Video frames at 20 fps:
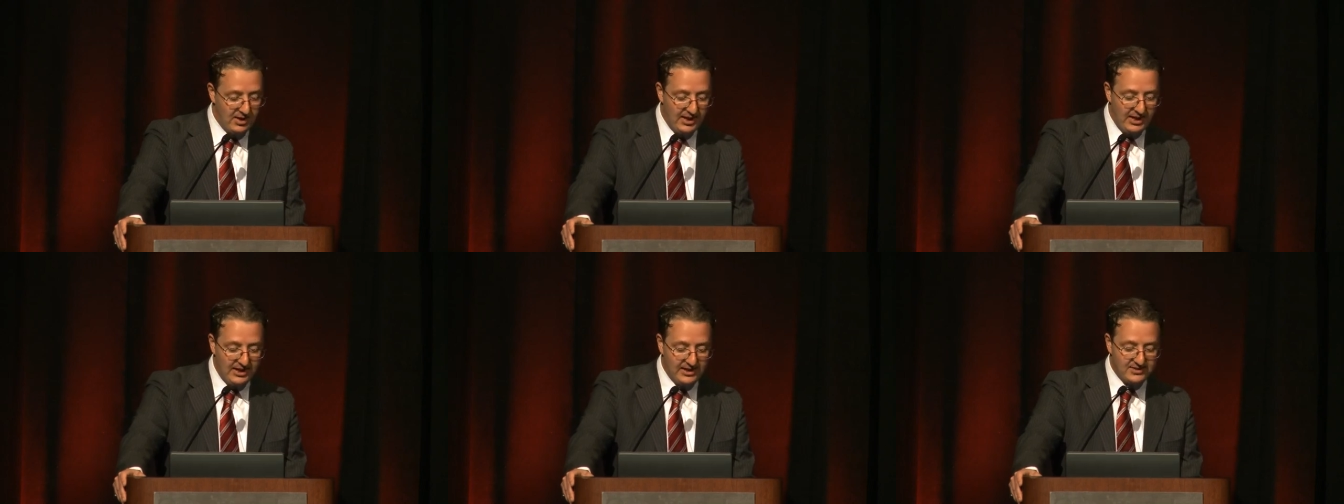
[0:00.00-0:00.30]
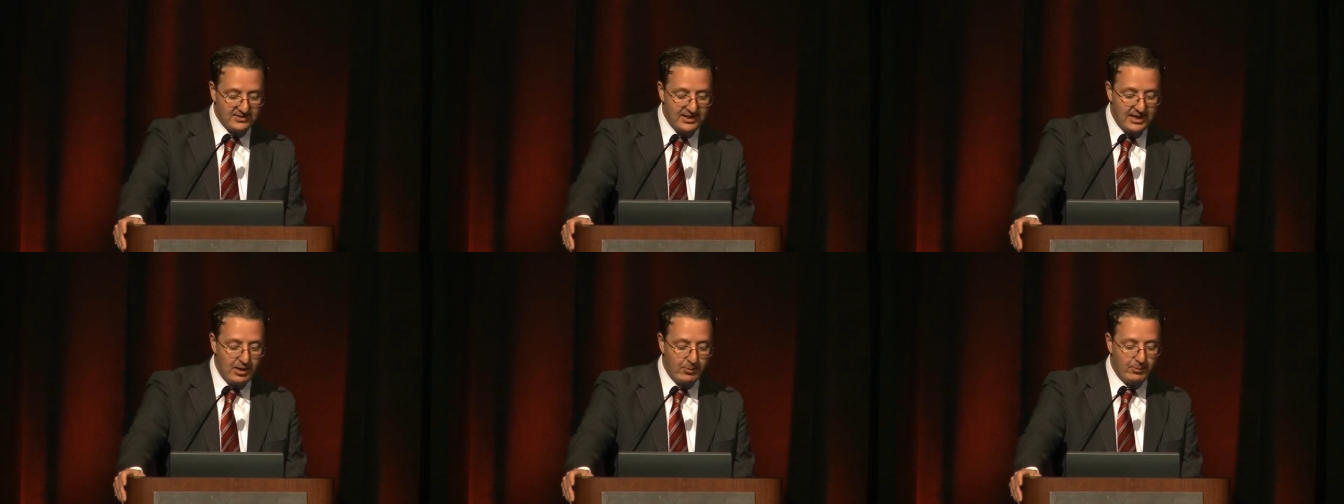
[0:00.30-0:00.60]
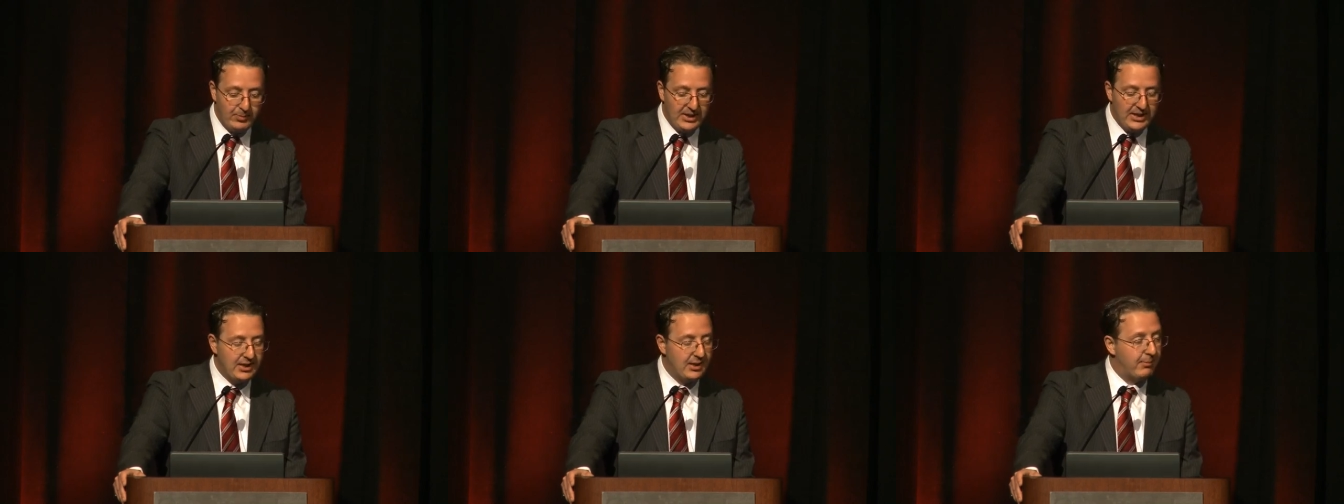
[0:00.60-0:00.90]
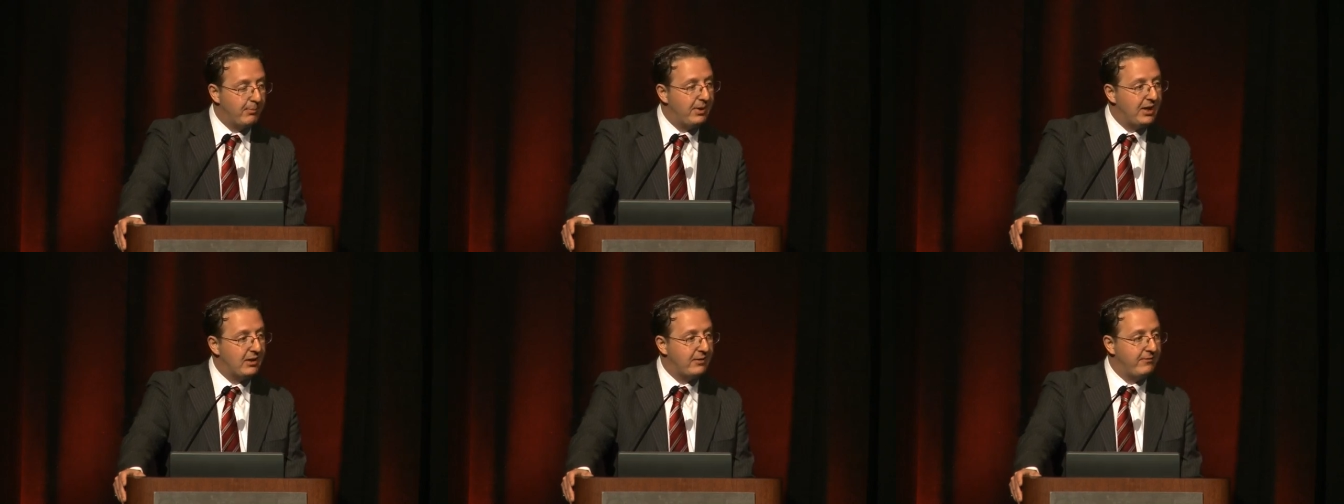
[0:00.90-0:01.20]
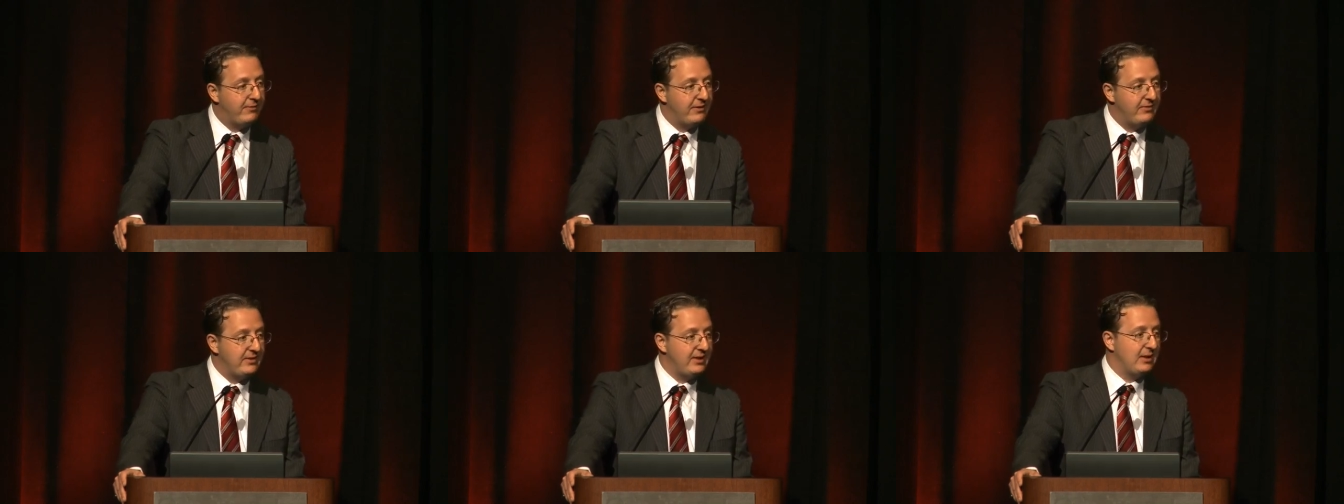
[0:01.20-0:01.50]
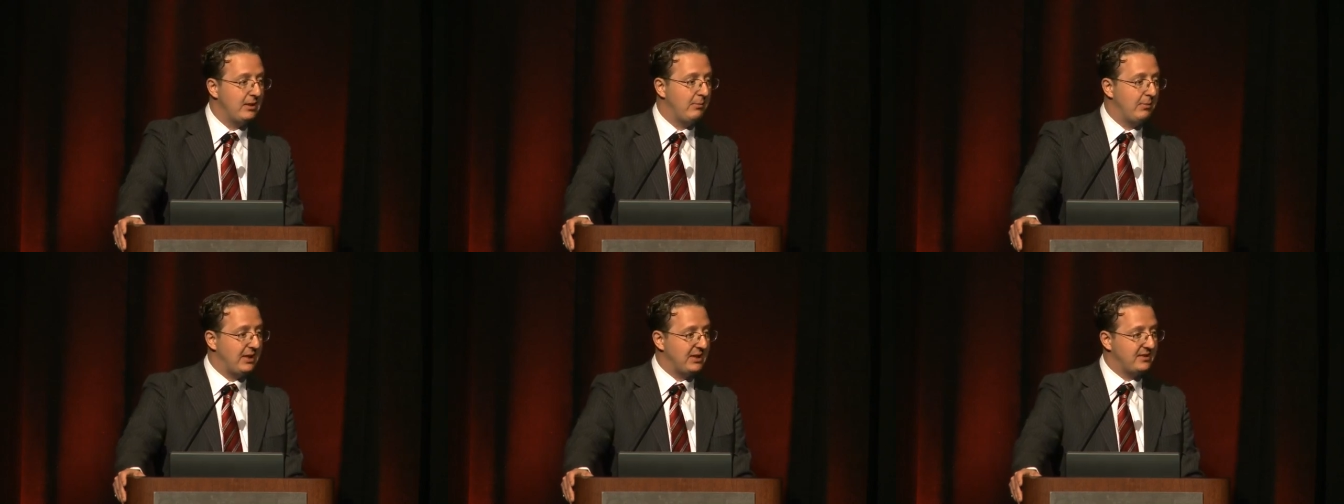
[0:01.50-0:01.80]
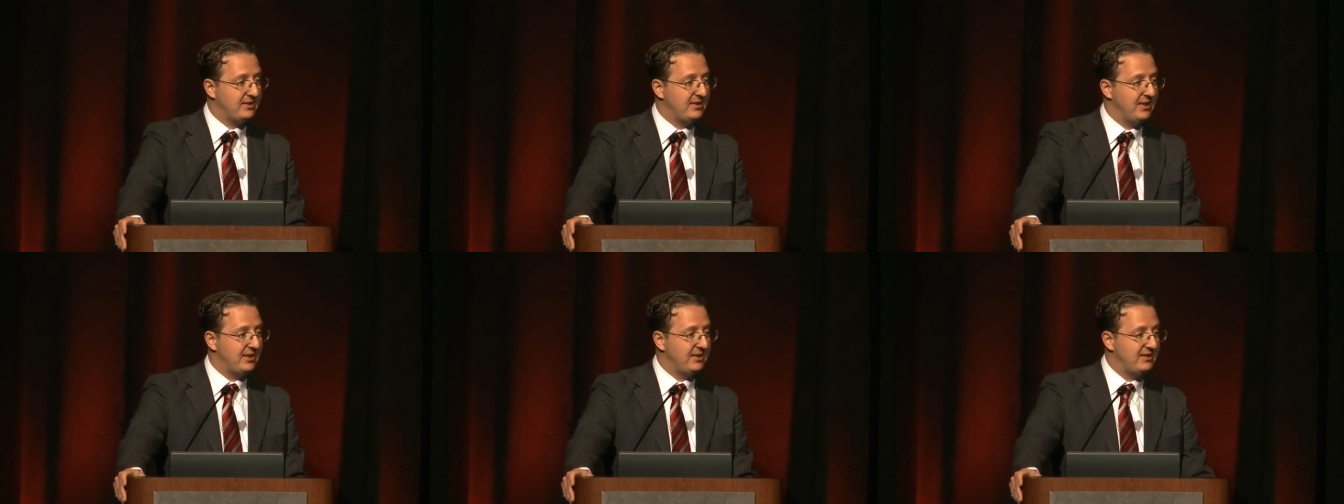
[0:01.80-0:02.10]
is now bidding $1.50 to
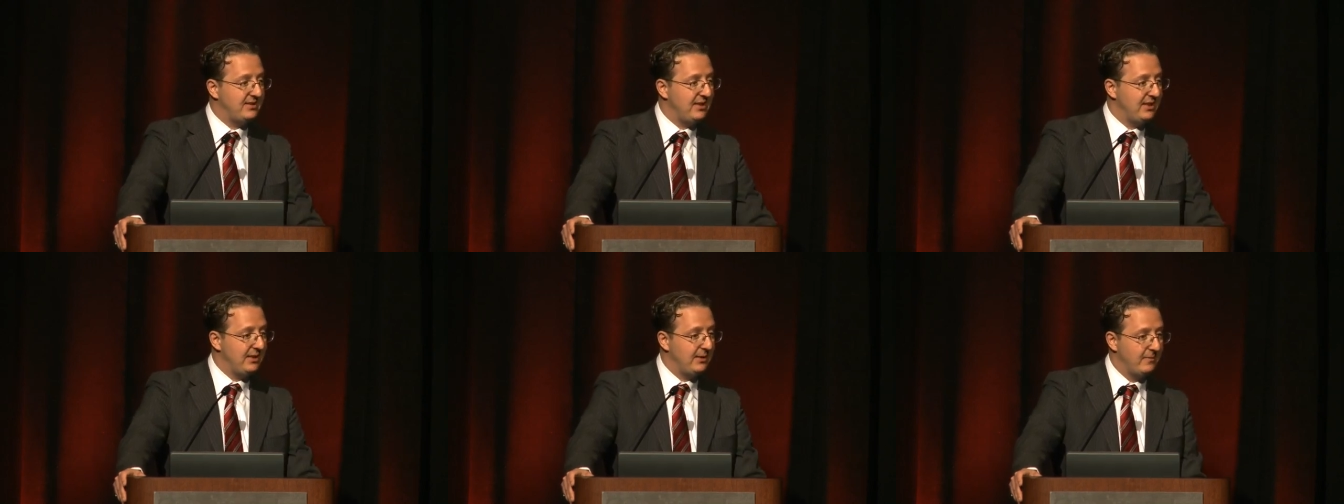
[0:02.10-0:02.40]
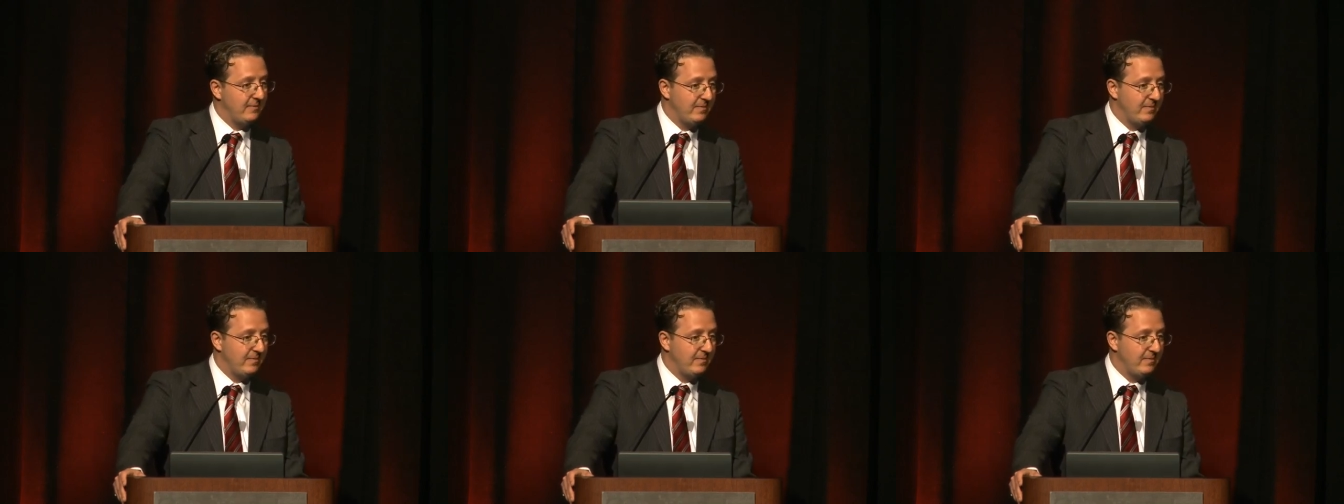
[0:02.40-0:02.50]
$1.60.